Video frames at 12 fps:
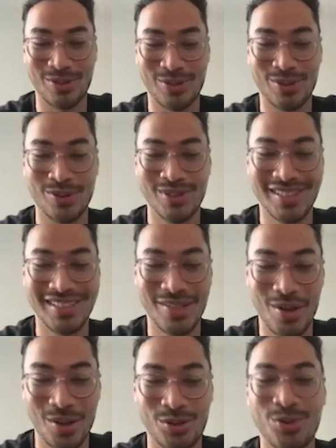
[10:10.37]
So
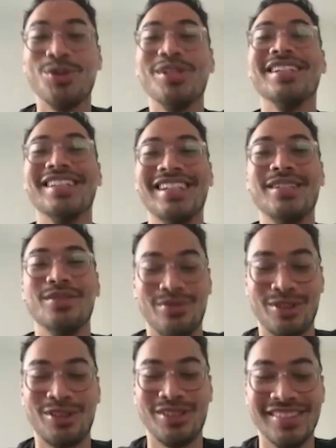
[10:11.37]
sooner than later,
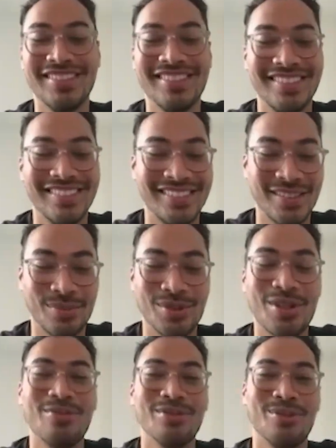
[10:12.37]
for sure, there's some
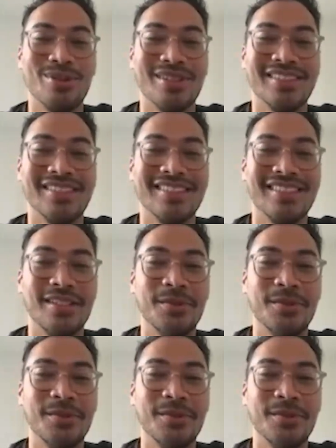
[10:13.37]
stuff in the works.